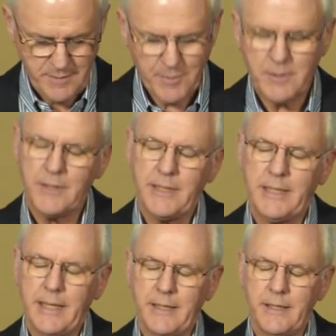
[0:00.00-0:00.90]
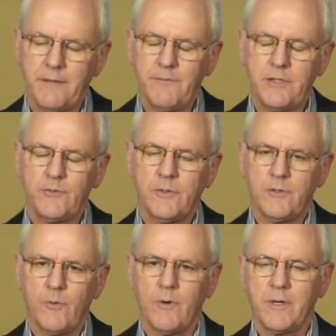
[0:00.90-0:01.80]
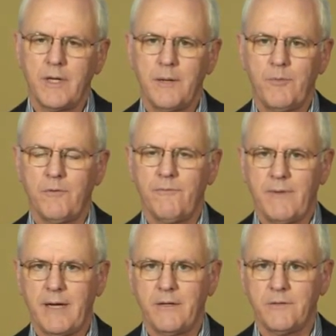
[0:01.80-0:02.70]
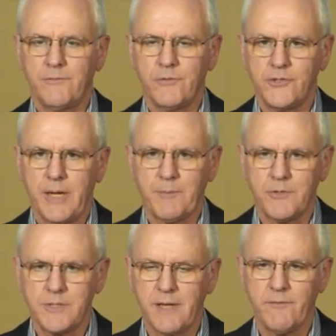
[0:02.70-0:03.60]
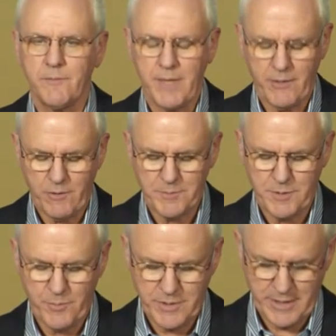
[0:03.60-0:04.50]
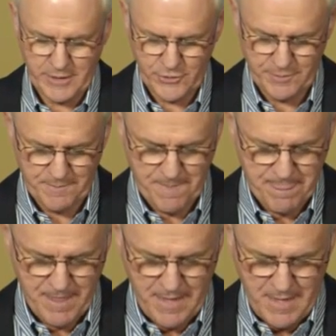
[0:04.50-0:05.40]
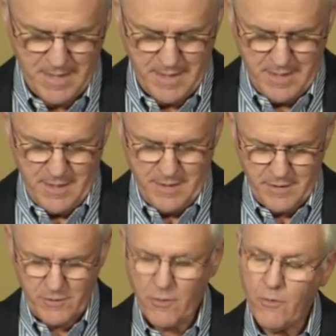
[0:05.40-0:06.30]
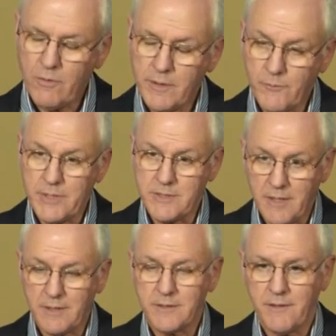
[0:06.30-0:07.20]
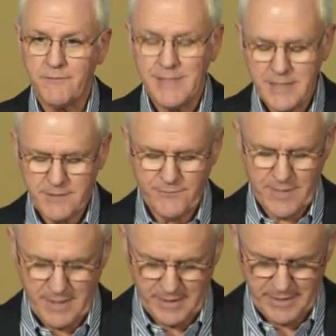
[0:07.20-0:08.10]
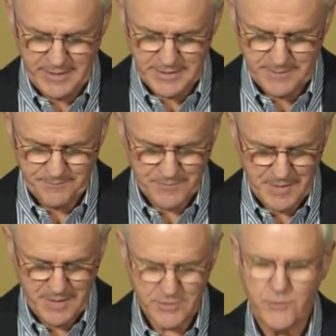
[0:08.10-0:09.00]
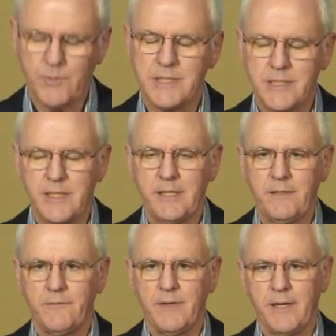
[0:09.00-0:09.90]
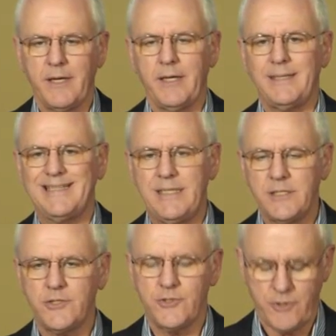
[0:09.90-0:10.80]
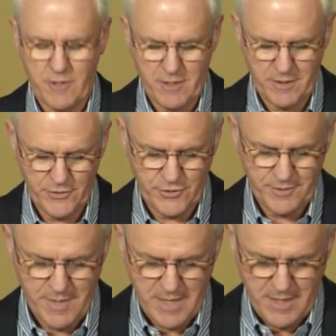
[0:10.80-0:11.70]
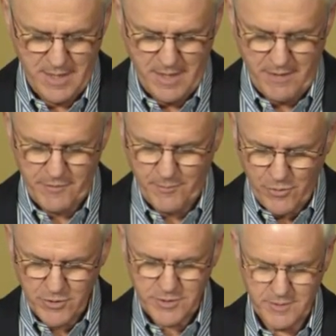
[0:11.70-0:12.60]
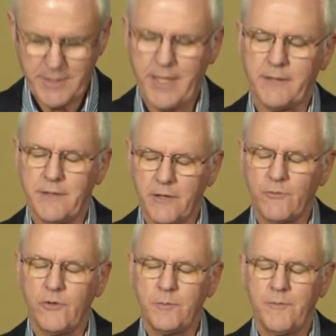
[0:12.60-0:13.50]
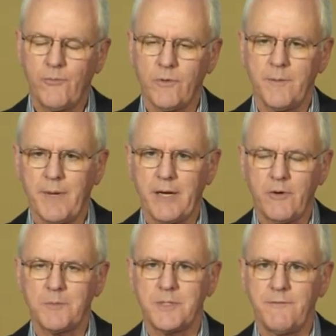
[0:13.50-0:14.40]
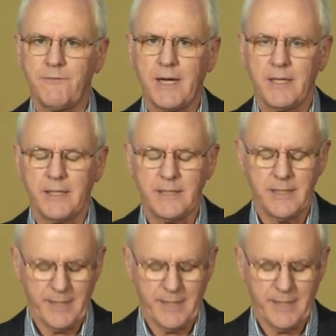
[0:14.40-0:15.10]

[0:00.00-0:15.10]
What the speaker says: Typically, an individual or a couple files for Chapter 7 bankruptcy protection. The goal and result of these filings is to receive a discharge of the personal debt that accrued before the bankruptcy filing